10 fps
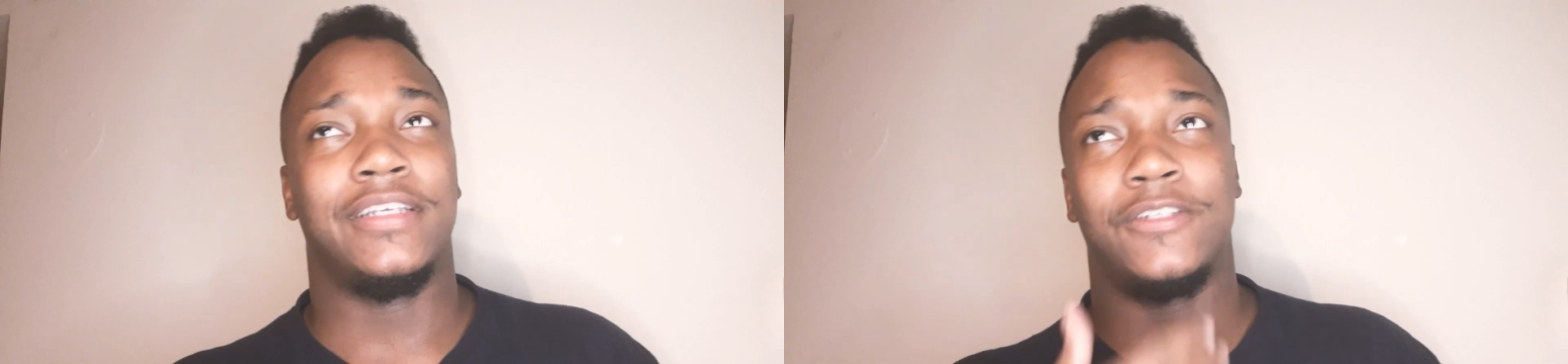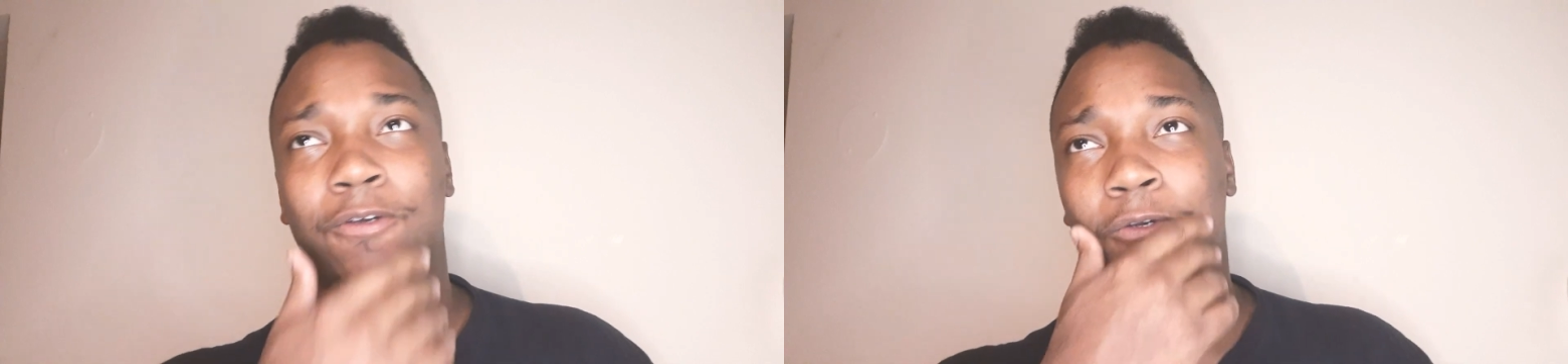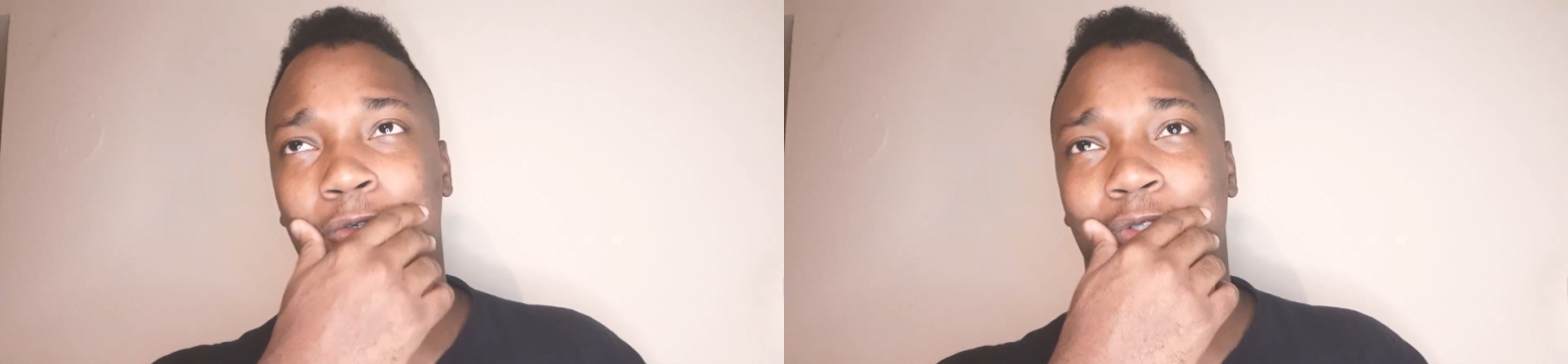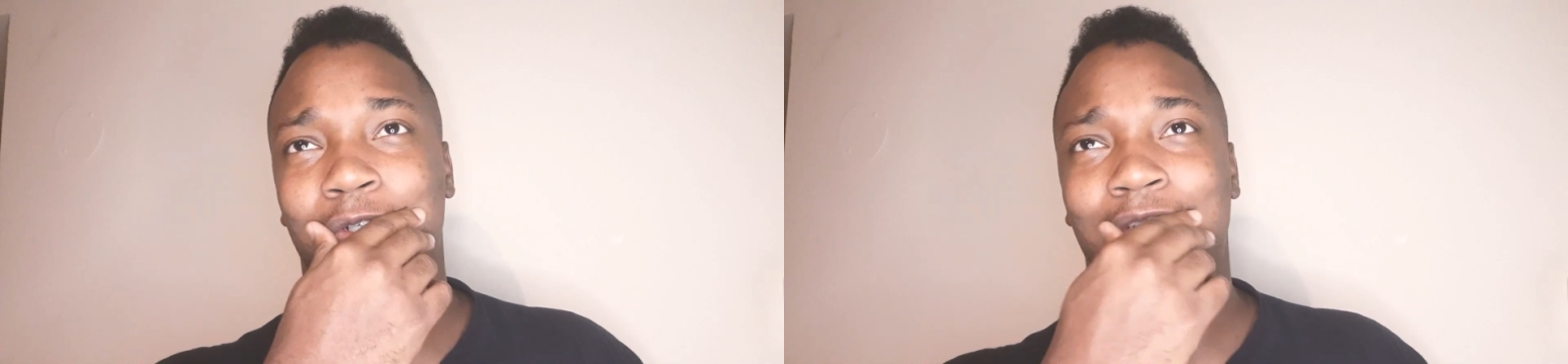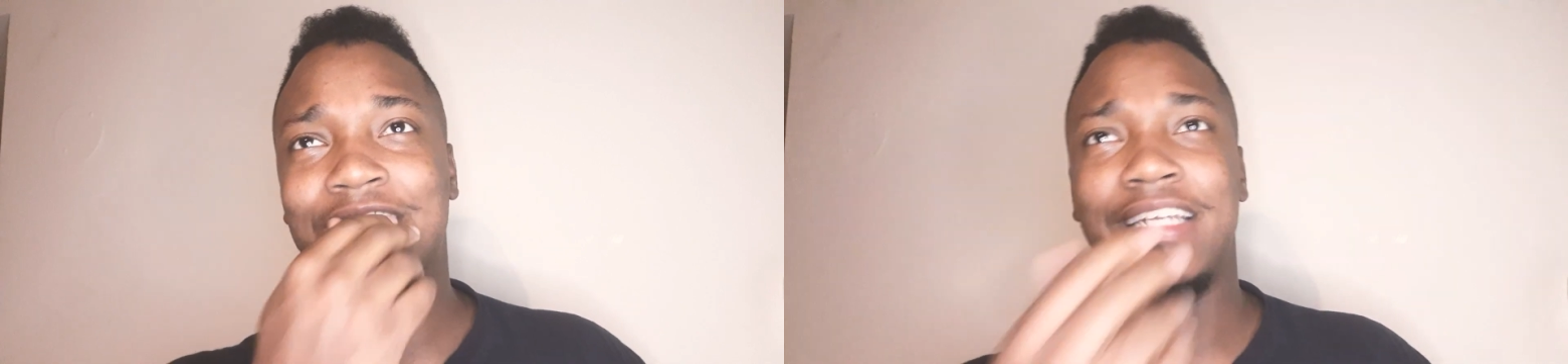so
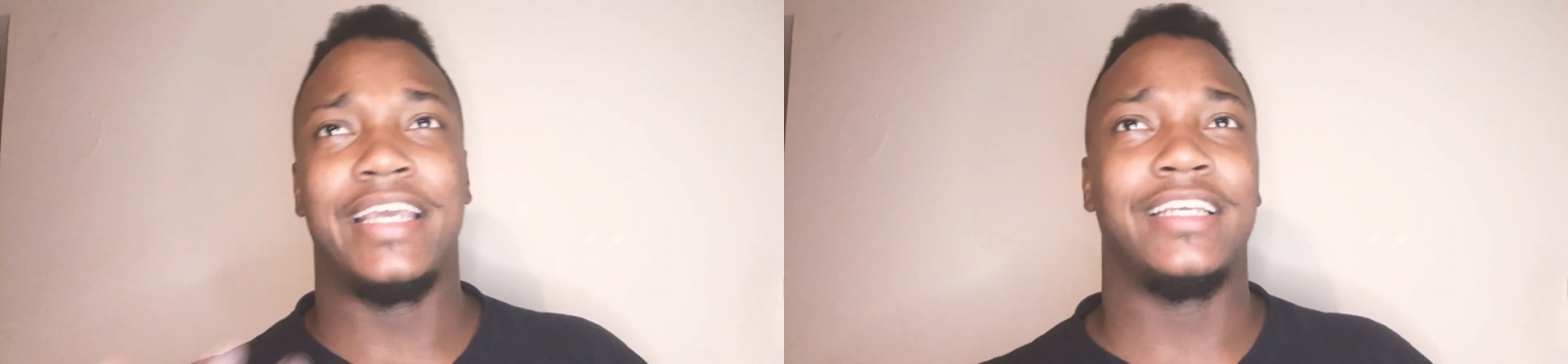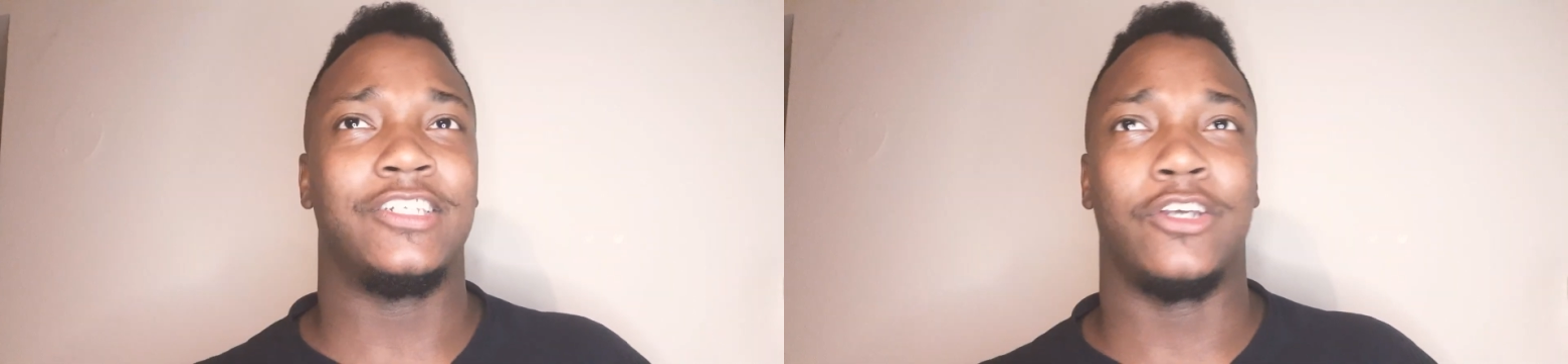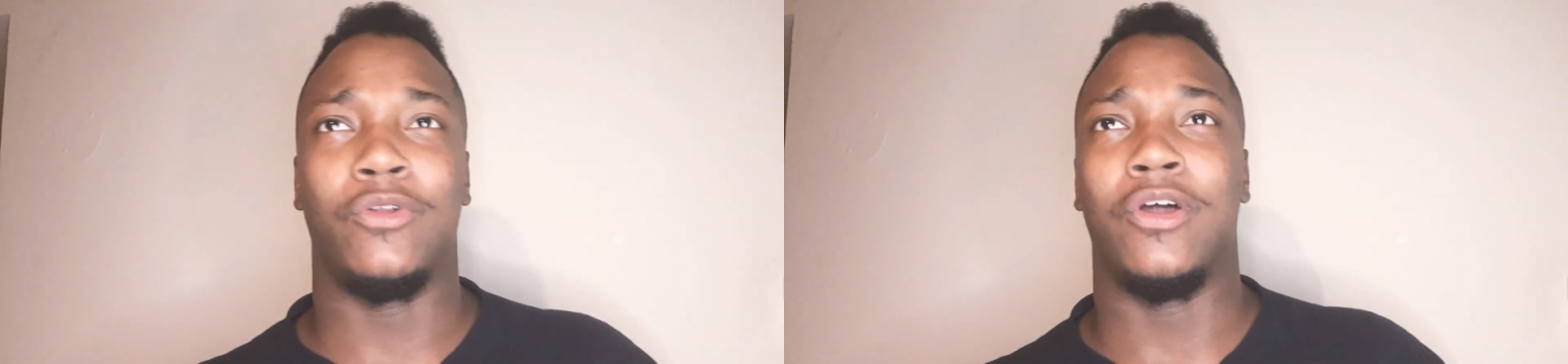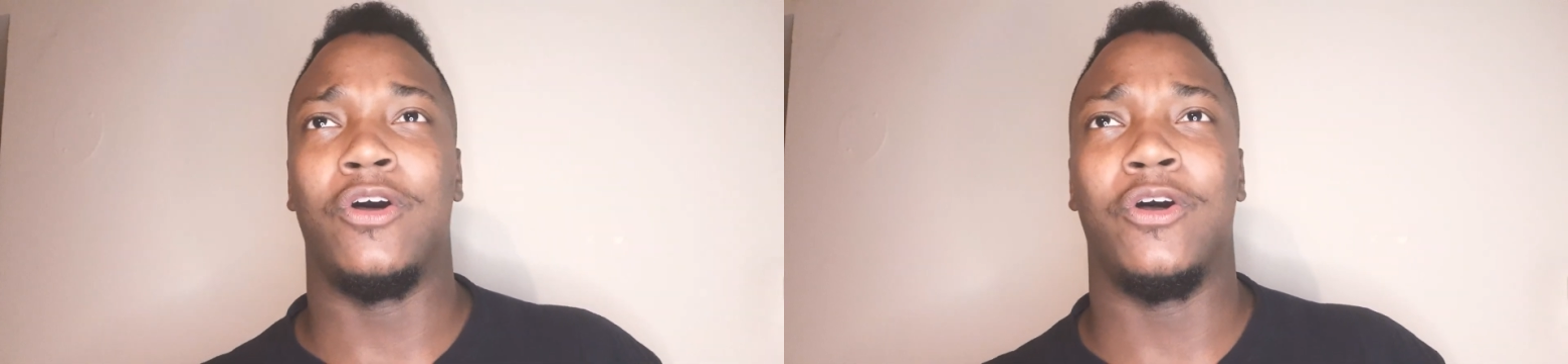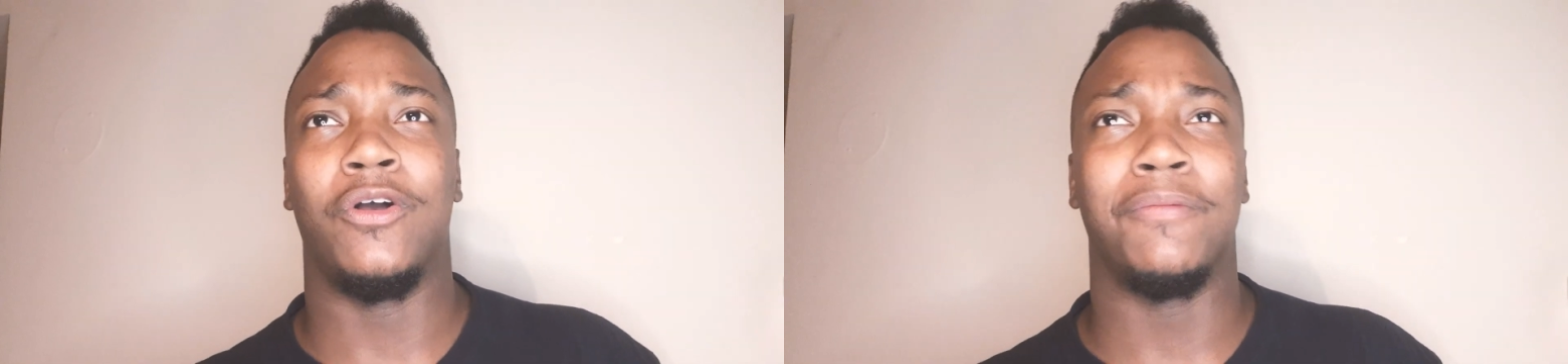since it's taken so
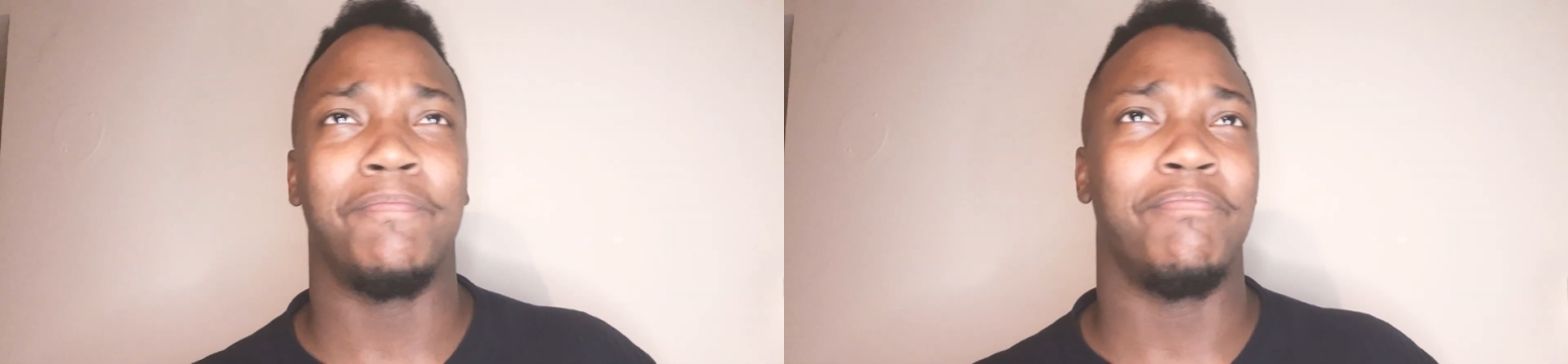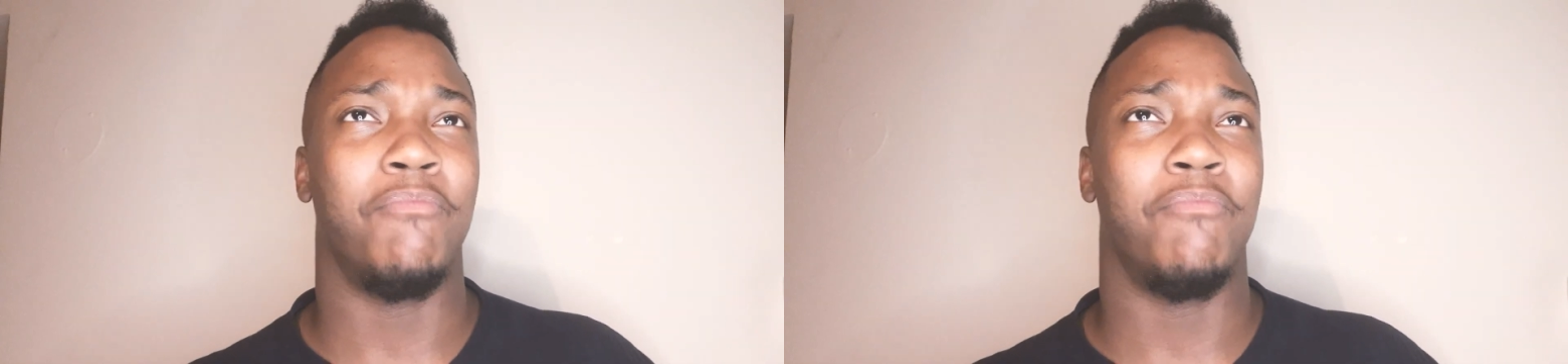long,